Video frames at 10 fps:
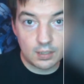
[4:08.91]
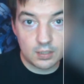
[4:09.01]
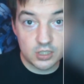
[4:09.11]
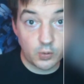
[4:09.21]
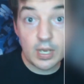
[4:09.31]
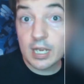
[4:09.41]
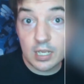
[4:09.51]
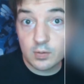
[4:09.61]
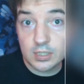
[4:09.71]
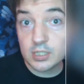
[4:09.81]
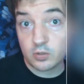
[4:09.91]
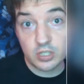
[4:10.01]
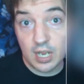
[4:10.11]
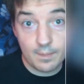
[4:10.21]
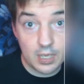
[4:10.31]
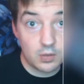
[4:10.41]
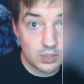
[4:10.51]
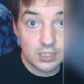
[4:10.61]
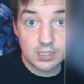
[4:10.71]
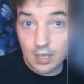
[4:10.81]
screening uses or jamming
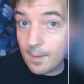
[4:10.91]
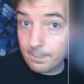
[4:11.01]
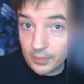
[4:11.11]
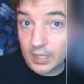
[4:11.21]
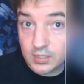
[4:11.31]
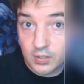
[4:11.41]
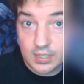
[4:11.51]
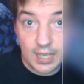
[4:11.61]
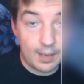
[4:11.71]
uses, that's good to get them